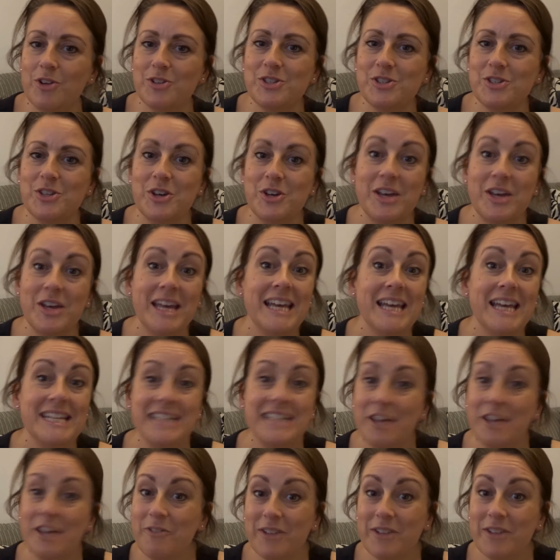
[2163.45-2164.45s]
So
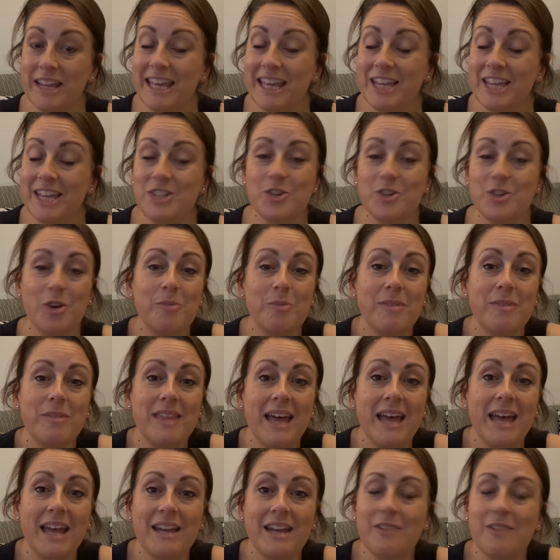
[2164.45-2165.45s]
definitely join me
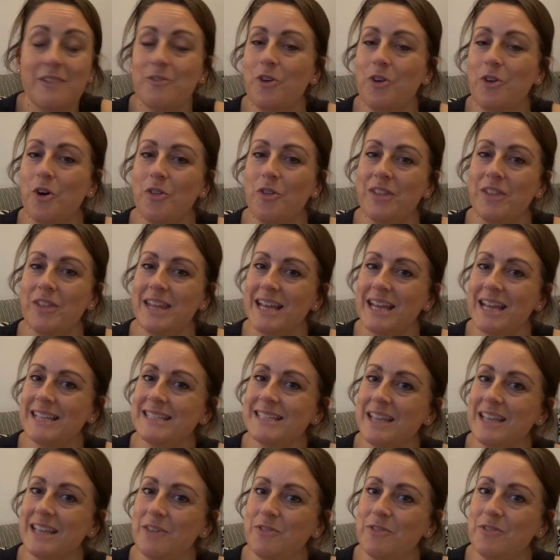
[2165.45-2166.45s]
then for the next
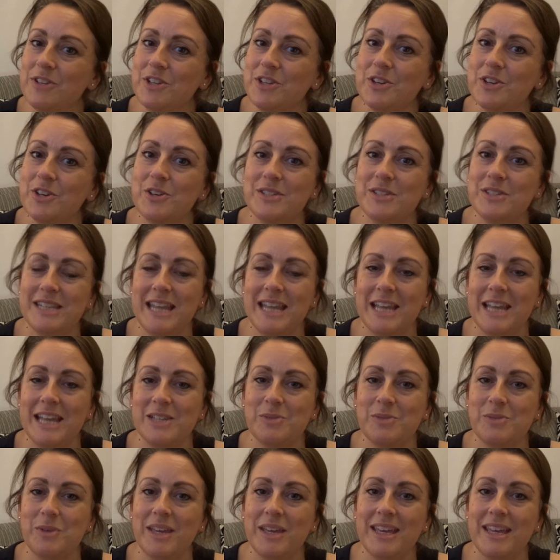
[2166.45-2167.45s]
set of videos next
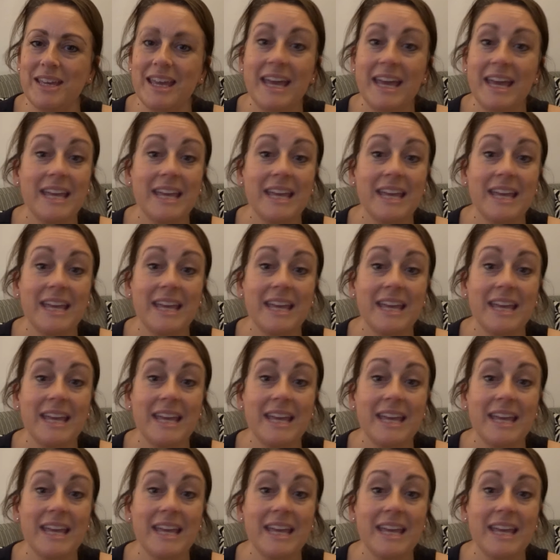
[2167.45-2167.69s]
week.